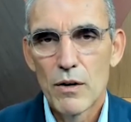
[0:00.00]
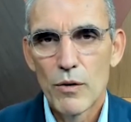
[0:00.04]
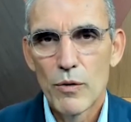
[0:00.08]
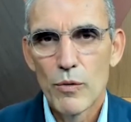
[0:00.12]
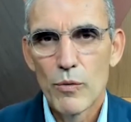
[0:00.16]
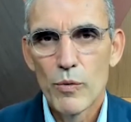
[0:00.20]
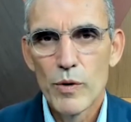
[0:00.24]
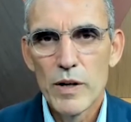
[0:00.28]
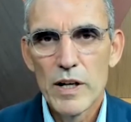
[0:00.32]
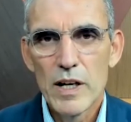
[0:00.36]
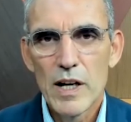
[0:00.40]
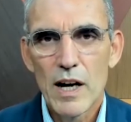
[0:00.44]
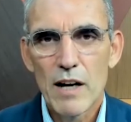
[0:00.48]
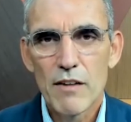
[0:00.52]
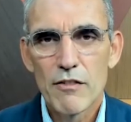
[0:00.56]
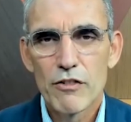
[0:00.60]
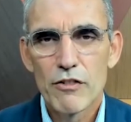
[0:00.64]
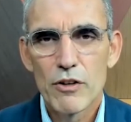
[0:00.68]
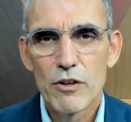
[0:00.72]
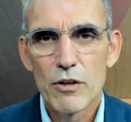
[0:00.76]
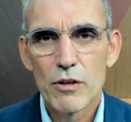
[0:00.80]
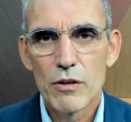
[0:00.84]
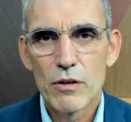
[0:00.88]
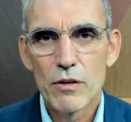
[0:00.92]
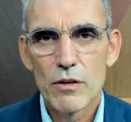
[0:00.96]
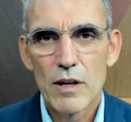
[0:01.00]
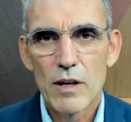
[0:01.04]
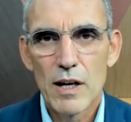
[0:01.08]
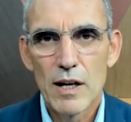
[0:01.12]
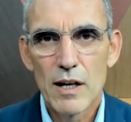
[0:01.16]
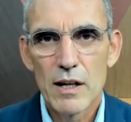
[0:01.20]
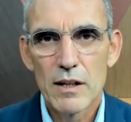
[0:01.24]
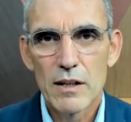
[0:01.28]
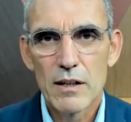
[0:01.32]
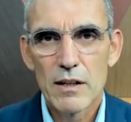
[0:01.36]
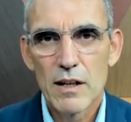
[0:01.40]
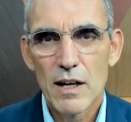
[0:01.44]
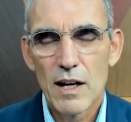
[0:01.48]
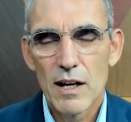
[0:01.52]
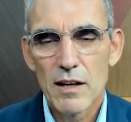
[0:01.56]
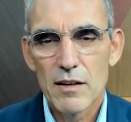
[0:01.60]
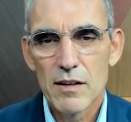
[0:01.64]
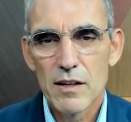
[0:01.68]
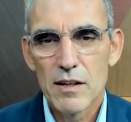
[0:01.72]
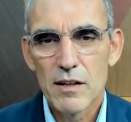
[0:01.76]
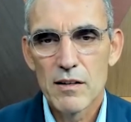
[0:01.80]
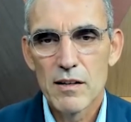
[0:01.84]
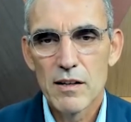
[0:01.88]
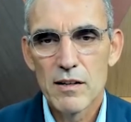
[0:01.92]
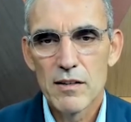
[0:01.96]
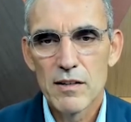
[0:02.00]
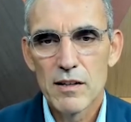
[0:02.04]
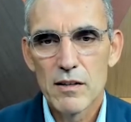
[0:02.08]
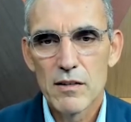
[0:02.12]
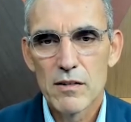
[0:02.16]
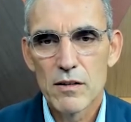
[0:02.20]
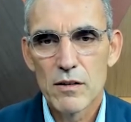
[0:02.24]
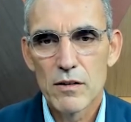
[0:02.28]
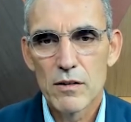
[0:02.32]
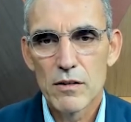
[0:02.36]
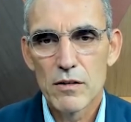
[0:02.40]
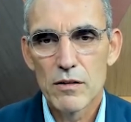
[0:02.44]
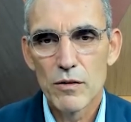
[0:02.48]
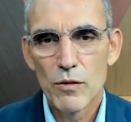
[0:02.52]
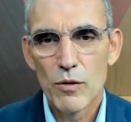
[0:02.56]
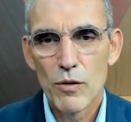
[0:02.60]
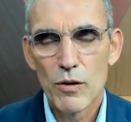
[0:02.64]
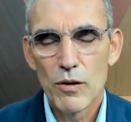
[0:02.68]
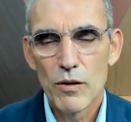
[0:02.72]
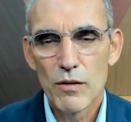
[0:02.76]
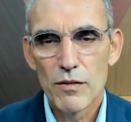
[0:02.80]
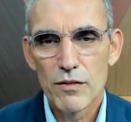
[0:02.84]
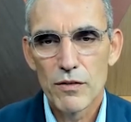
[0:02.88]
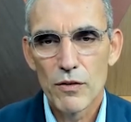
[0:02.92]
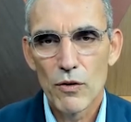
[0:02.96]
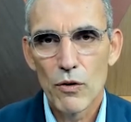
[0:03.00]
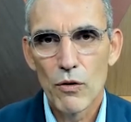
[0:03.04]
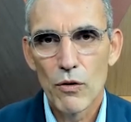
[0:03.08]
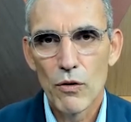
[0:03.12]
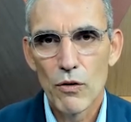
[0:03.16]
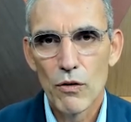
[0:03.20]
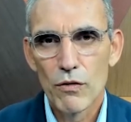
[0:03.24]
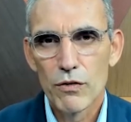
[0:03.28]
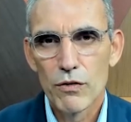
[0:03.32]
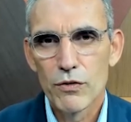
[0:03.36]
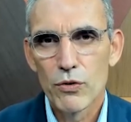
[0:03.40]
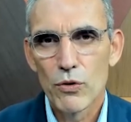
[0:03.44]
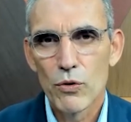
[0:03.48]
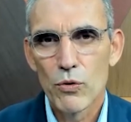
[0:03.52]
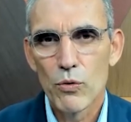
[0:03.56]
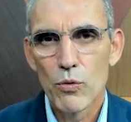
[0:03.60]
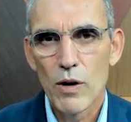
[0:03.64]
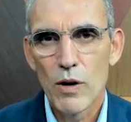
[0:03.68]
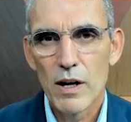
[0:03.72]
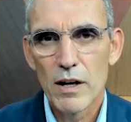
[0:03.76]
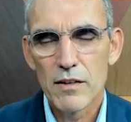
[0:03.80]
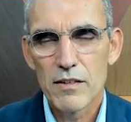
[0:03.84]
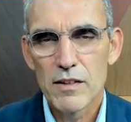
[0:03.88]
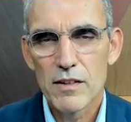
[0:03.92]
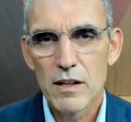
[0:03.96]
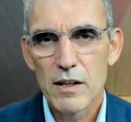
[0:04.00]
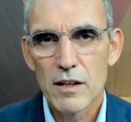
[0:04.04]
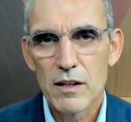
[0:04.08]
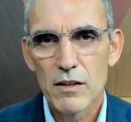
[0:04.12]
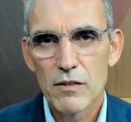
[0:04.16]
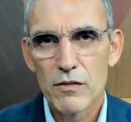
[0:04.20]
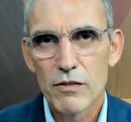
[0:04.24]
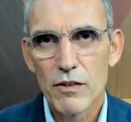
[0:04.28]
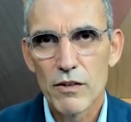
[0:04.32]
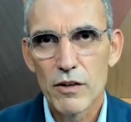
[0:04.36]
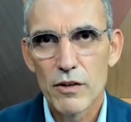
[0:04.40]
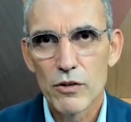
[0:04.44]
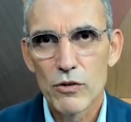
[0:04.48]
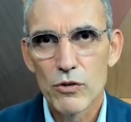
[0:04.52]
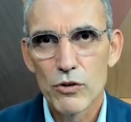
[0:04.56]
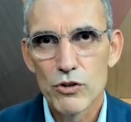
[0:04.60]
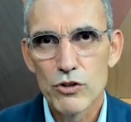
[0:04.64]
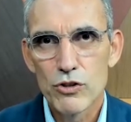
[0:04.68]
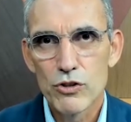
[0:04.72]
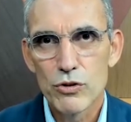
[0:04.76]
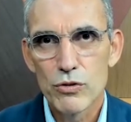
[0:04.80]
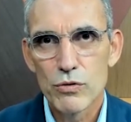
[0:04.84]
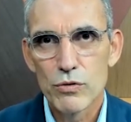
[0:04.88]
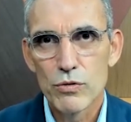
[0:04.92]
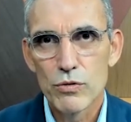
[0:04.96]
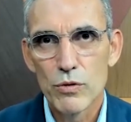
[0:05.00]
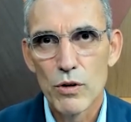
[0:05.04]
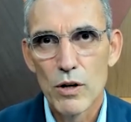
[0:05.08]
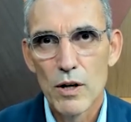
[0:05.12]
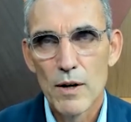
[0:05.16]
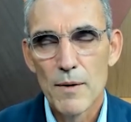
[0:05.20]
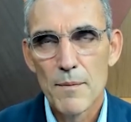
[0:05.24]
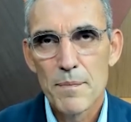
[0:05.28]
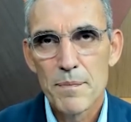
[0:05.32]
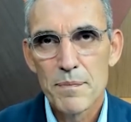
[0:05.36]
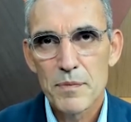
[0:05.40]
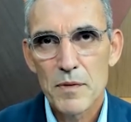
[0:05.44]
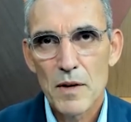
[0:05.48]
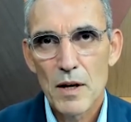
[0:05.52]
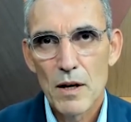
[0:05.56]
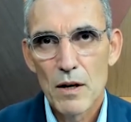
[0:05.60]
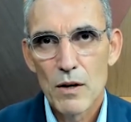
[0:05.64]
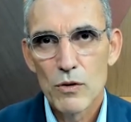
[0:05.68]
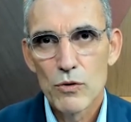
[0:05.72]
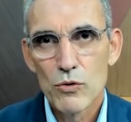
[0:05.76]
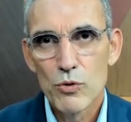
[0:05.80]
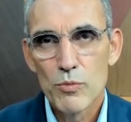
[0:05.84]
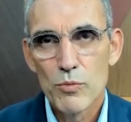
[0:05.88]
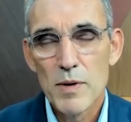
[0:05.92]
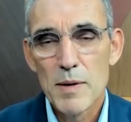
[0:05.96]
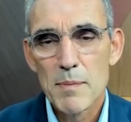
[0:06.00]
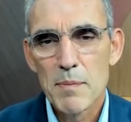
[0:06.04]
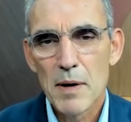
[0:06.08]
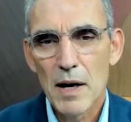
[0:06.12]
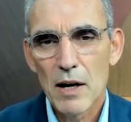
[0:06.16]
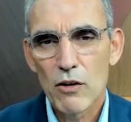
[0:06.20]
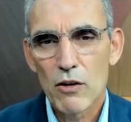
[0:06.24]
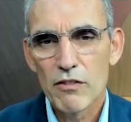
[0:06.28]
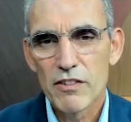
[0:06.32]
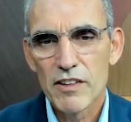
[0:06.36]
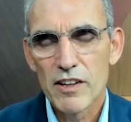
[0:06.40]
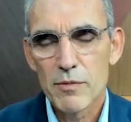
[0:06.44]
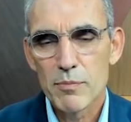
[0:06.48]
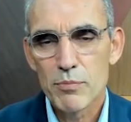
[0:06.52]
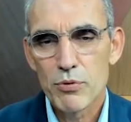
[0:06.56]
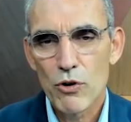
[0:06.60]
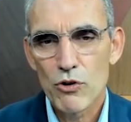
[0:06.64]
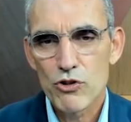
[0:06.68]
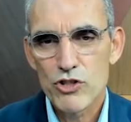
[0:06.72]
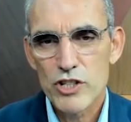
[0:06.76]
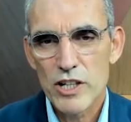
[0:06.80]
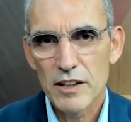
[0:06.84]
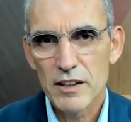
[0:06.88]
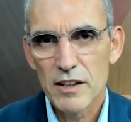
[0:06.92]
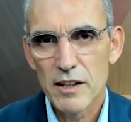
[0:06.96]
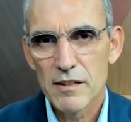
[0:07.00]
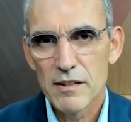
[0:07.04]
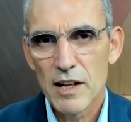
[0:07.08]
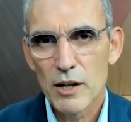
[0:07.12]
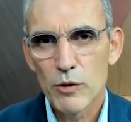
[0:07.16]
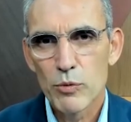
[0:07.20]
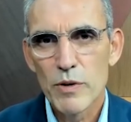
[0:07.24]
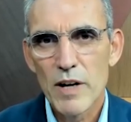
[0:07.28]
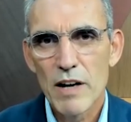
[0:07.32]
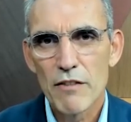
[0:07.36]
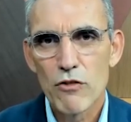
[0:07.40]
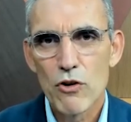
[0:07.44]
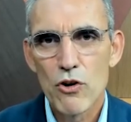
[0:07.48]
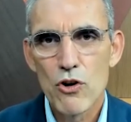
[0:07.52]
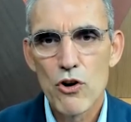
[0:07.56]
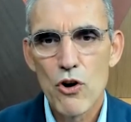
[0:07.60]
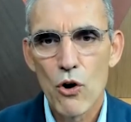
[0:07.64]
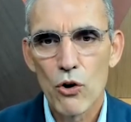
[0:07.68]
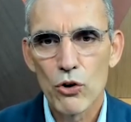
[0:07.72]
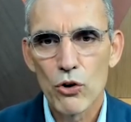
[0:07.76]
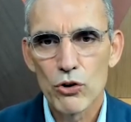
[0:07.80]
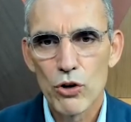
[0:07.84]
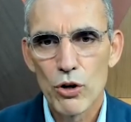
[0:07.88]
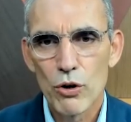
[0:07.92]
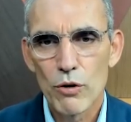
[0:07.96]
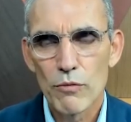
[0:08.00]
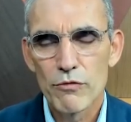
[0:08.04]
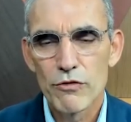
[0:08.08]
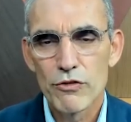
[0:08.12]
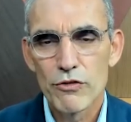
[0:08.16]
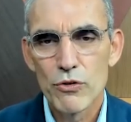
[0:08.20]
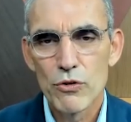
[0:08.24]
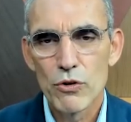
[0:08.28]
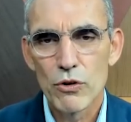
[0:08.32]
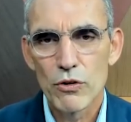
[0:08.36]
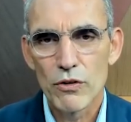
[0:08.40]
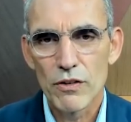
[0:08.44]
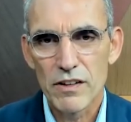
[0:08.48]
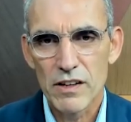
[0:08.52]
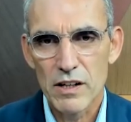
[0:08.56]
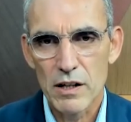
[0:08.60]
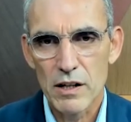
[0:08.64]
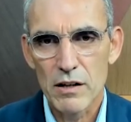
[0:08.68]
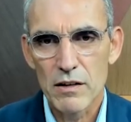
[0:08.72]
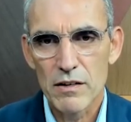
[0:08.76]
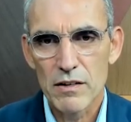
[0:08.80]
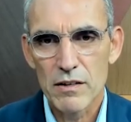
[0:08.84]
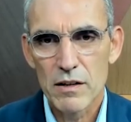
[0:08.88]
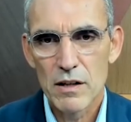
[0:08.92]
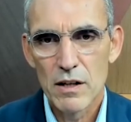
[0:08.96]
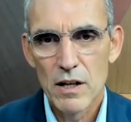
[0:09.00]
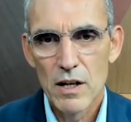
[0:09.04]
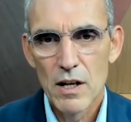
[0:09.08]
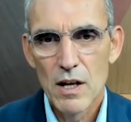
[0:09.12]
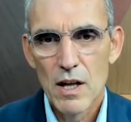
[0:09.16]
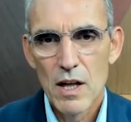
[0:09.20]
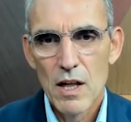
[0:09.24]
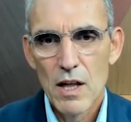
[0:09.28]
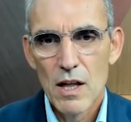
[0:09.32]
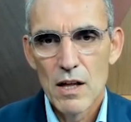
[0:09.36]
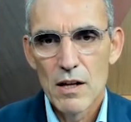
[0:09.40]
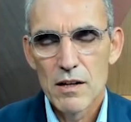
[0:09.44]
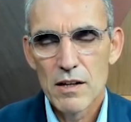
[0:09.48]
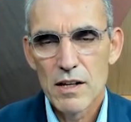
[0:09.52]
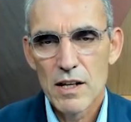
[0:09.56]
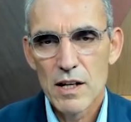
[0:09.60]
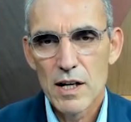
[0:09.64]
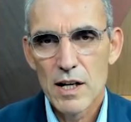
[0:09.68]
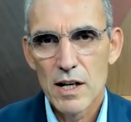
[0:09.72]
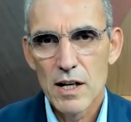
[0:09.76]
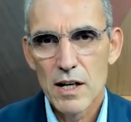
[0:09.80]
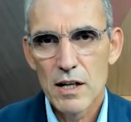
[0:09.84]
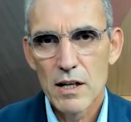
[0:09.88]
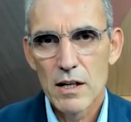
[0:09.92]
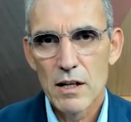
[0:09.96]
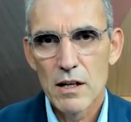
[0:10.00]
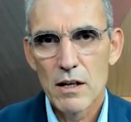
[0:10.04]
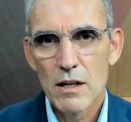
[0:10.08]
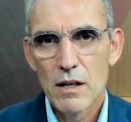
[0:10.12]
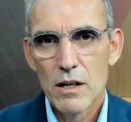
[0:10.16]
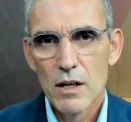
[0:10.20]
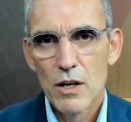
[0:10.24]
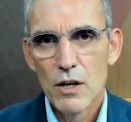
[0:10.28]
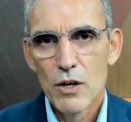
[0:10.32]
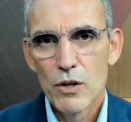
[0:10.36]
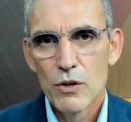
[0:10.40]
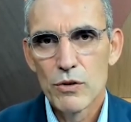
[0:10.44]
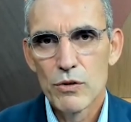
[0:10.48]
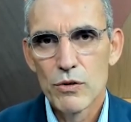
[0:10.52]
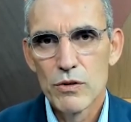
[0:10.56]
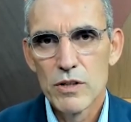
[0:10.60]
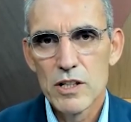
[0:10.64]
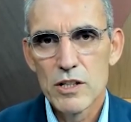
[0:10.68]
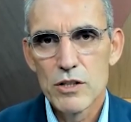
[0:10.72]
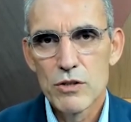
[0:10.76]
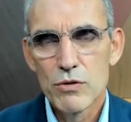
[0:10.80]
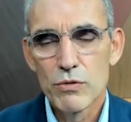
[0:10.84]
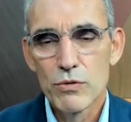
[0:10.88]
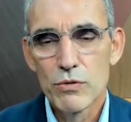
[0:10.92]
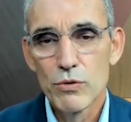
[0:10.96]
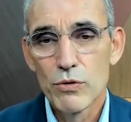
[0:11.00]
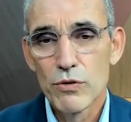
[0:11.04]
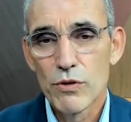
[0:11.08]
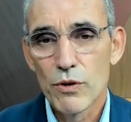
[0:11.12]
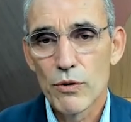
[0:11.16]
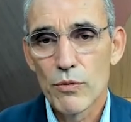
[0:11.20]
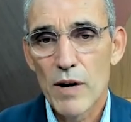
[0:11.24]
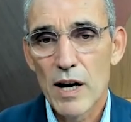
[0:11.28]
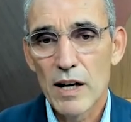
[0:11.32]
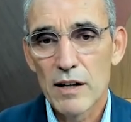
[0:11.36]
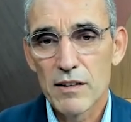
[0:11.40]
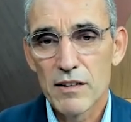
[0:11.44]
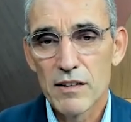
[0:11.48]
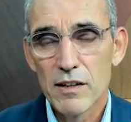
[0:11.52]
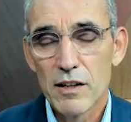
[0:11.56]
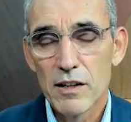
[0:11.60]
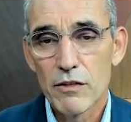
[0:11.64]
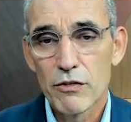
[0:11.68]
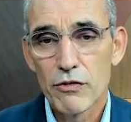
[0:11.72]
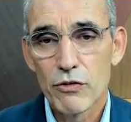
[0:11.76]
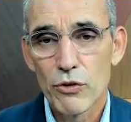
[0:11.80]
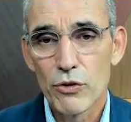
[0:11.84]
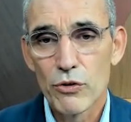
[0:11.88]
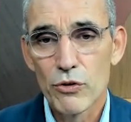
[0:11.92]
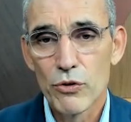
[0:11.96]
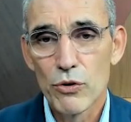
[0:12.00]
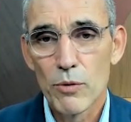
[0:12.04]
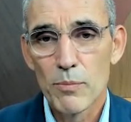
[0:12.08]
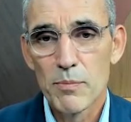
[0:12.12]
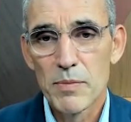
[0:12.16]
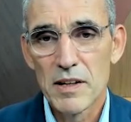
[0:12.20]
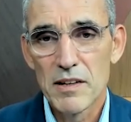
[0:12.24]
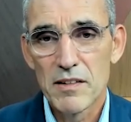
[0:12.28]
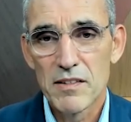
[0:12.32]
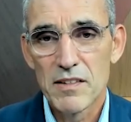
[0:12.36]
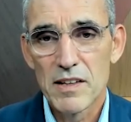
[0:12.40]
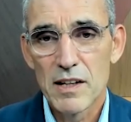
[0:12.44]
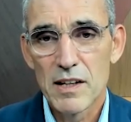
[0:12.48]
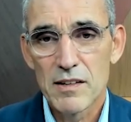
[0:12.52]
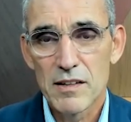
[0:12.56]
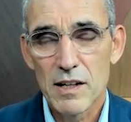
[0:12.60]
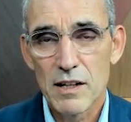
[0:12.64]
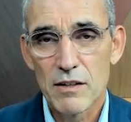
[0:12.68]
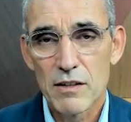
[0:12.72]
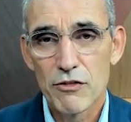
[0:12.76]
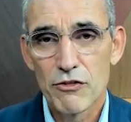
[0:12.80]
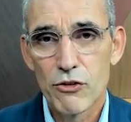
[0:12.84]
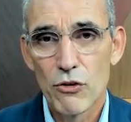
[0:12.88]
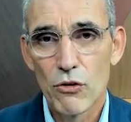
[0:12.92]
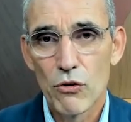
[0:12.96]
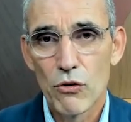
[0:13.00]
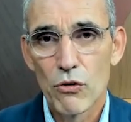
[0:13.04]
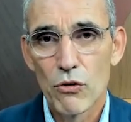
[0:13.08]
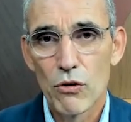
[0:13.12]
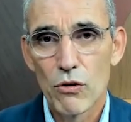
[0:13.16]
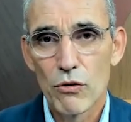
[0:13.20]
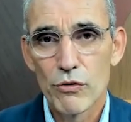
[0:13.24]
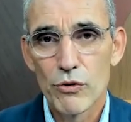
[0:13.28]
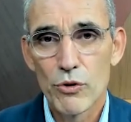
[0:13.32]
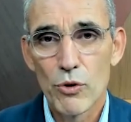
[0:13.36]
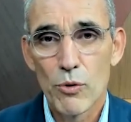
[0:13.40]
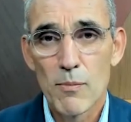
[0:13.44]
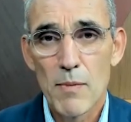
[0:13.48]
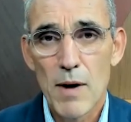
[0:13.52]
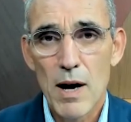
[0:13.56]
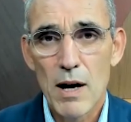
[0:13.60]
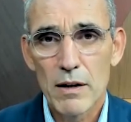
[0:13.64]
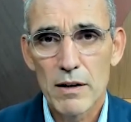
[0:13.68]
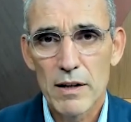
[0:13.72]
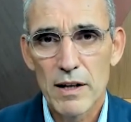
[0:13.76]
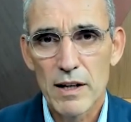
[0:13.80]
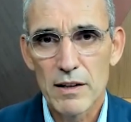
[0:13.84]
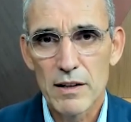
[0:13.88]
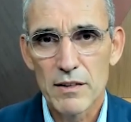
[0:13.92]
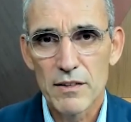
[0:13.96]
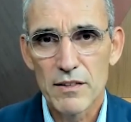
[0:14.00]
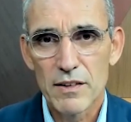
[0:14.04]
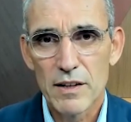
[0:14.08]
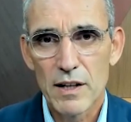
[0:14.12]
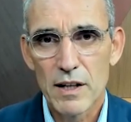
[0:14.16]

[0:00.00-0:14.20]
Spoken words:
We have and I think this is also why I think it's very good to be part of this project, is that we have a long-term view on things. Then you need to do the right things for your business and for your markets.